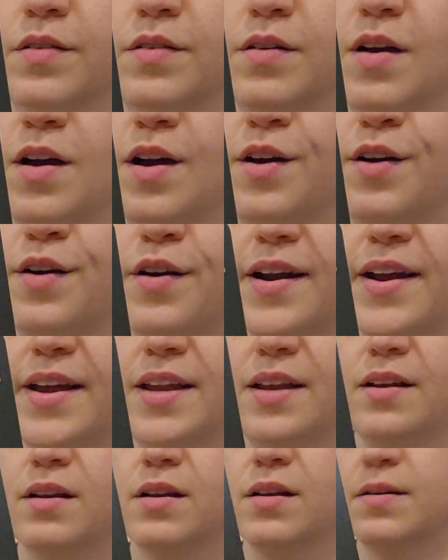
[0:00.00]
All right,
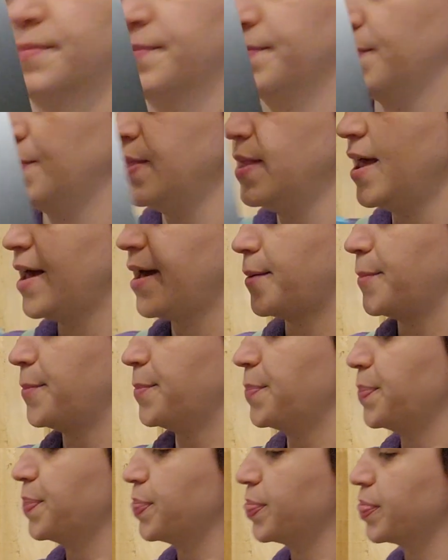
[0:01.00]
now
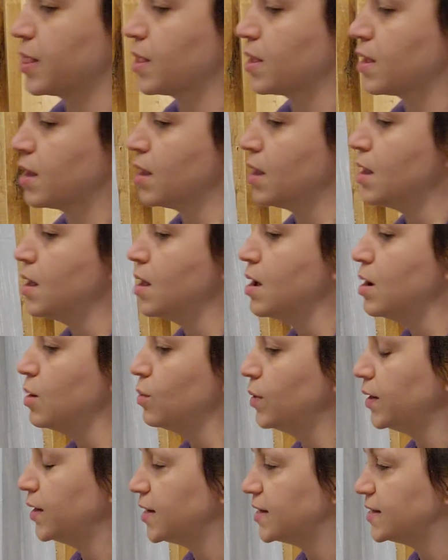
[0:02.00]

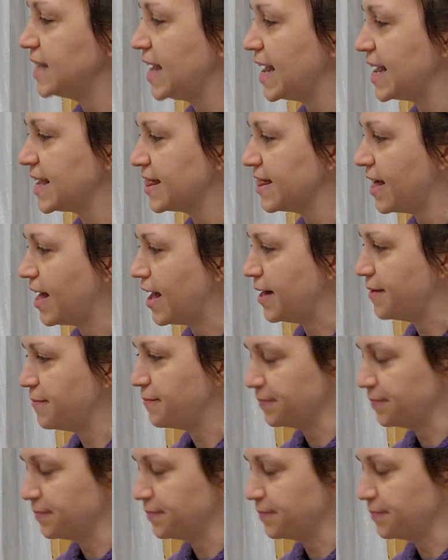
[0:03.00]
we're going to take that,